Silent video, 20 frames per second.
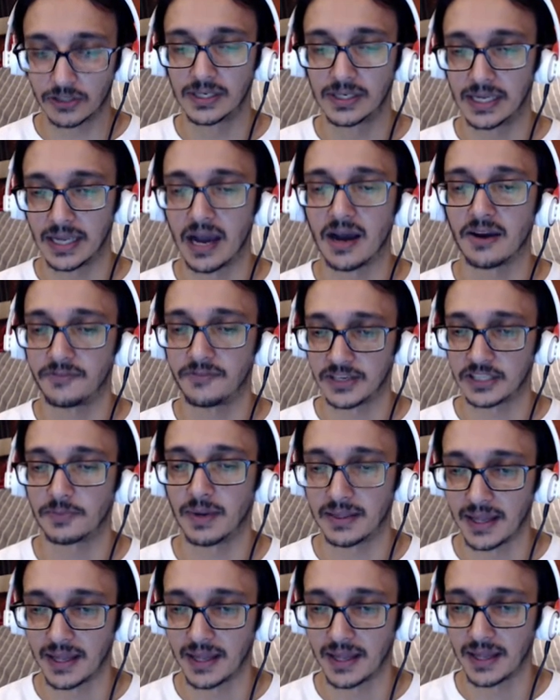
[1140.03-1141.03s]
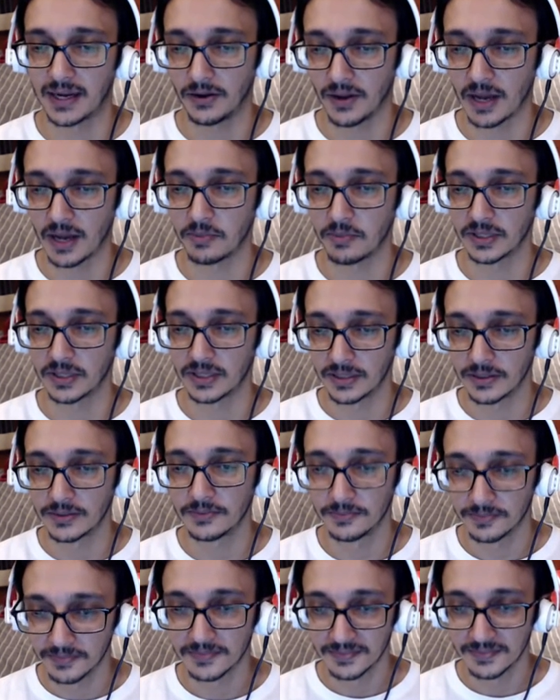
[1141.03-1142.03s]
I'd actually half expect that to happen.
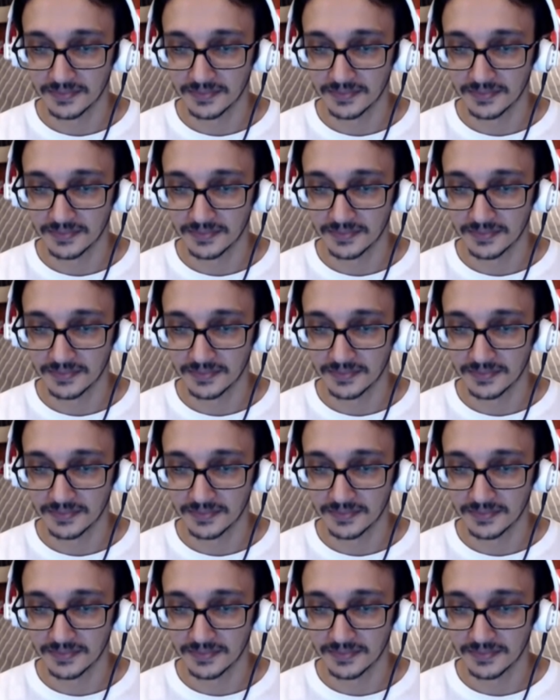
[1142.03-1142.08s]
